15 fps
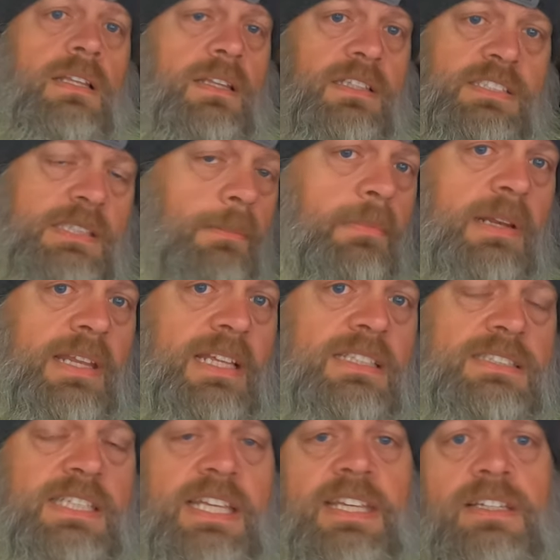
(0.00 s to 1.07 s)
and somebody
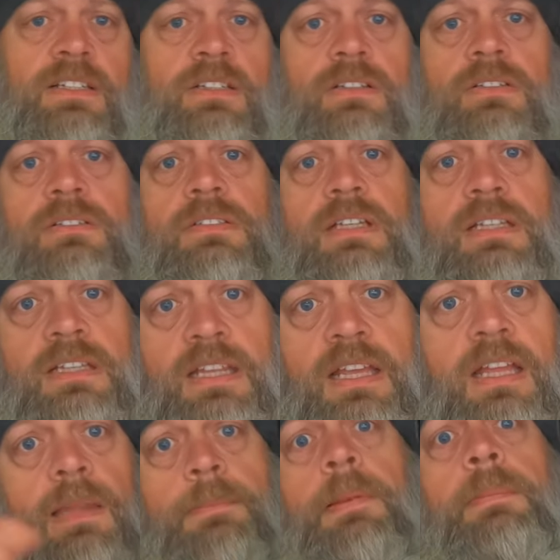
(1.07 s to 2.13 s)
gets killed, and then the
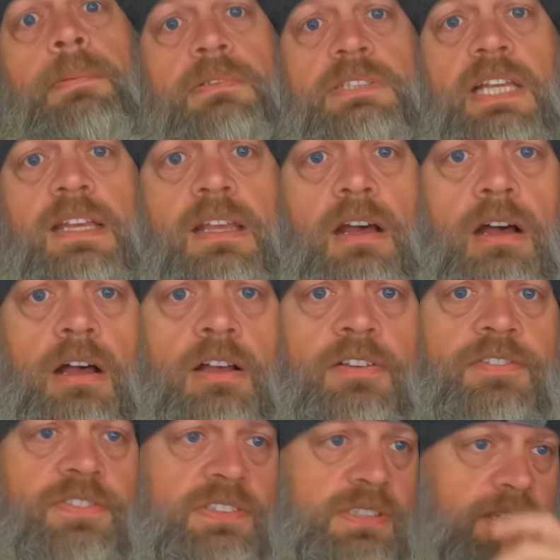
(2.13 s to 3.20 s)
other people take
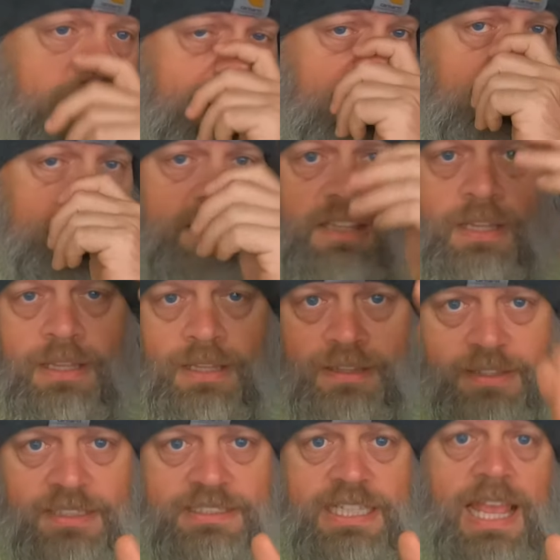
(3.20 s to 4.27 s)
off, so you got
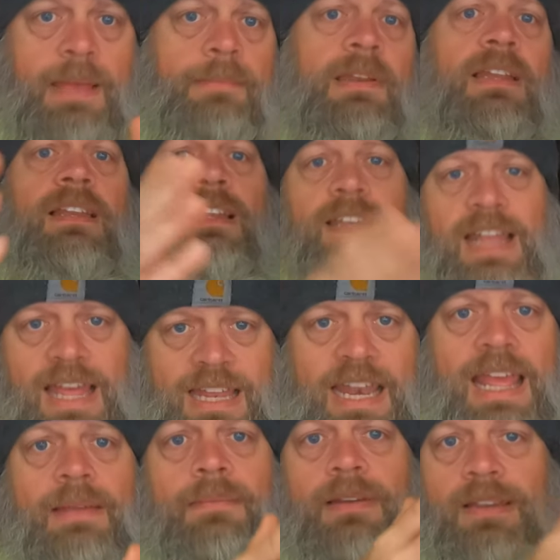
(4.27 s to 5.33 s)
this happening and that
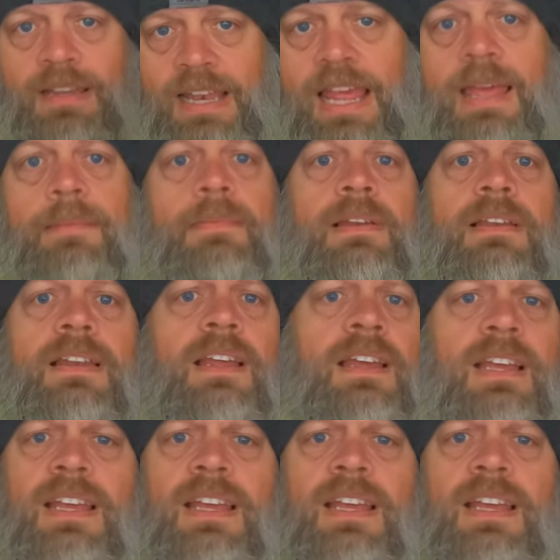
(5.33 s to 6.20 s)
happening and happening.